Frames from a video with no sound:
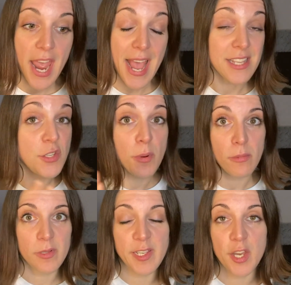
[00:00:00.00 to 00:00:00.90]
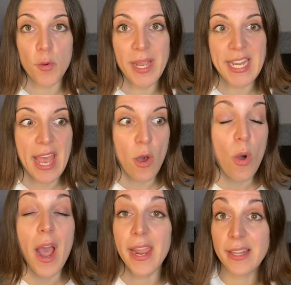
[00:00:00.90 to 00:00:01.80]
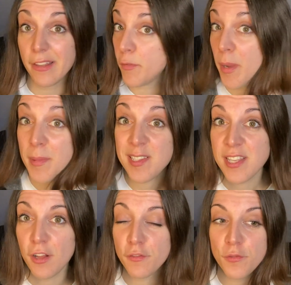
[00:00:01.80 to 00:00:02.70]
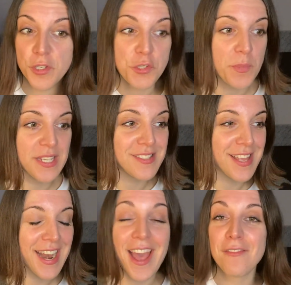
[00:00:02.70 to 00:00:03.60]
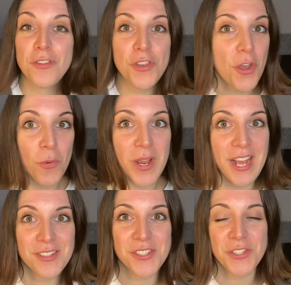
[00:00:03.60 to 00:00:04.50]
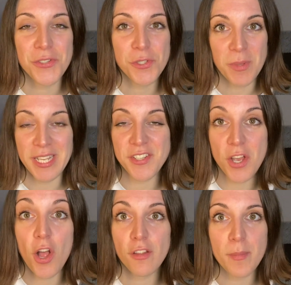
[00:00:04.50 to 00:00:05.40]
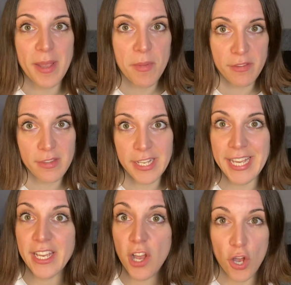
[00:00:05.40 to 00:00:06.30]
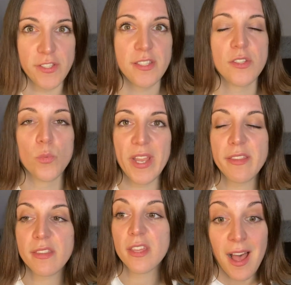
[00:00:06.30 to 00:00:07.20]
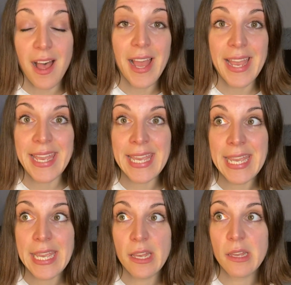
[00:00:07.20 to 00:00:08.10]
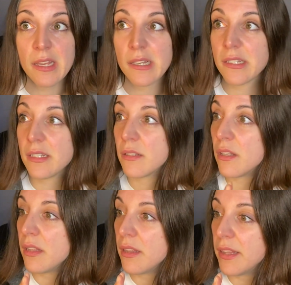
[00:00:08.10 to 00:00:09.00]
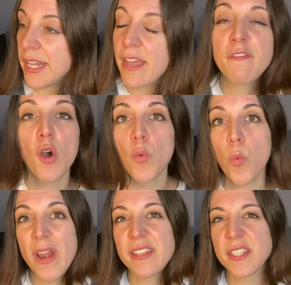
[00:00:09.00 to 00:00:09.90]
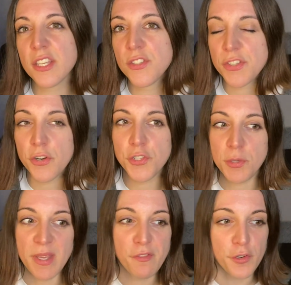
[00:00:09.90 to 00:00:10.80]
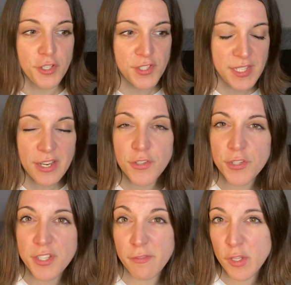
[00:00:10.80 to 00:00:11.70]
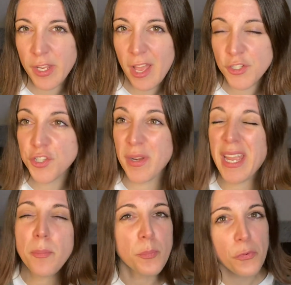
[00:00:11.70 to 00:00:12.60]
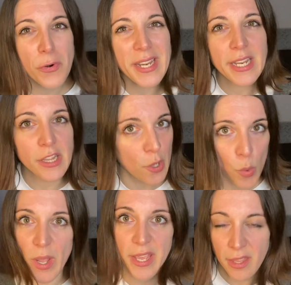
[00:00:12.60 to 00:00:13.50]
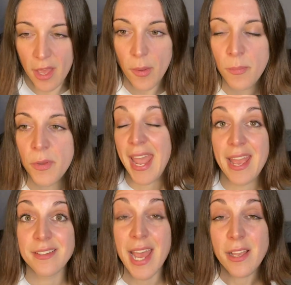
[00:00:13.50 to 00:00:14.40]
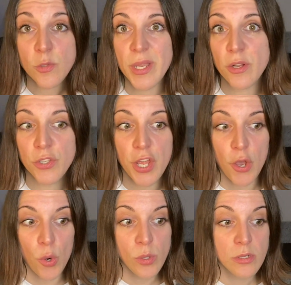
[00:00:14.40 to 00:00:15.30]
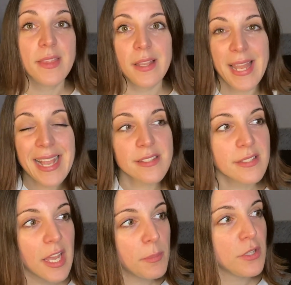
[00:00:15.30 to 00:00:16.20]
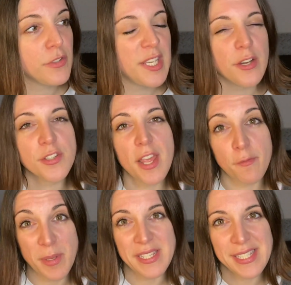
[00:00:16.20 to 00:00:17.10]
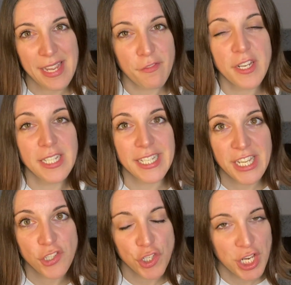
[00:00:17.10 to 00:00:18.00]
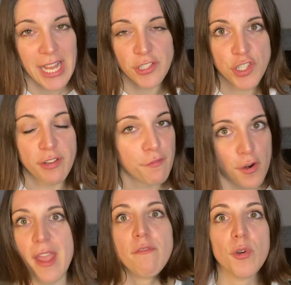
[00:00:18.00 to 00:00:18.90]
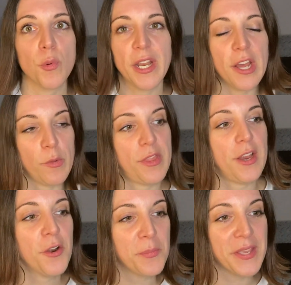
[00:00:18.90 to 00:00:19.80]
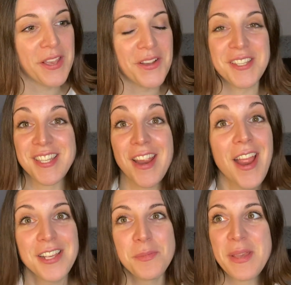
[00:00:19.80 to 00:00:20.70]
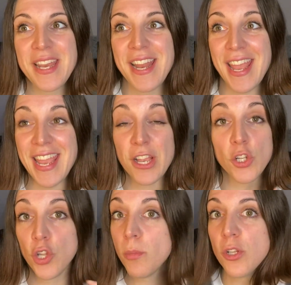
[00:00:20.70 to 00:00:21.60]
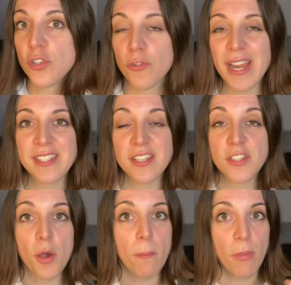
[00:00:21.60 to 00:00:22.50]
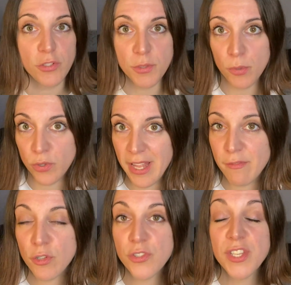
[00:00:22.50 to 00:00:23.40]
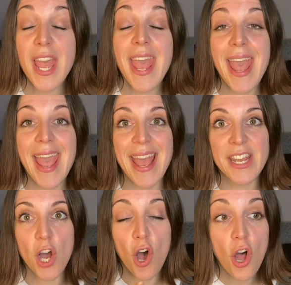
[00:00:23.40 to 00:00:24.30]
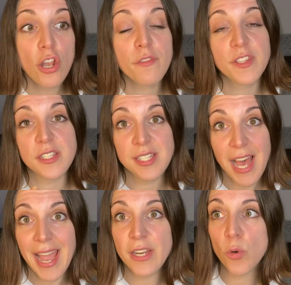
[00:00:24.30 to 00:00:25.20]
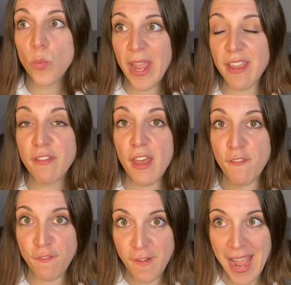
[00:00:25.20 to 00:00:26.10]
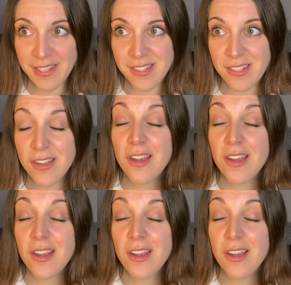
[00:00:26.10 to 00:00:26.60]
As you probably know by now, I live by myself, which means that I have no one else to split all of my monthly costs with. I live on what is considered to be, for the standards of the country, a pretty low income. And as we all know, the last couple of years have been definitely challenging for everyone out there because there has been a global crisis on multiple levels, and all of the tidal wave effects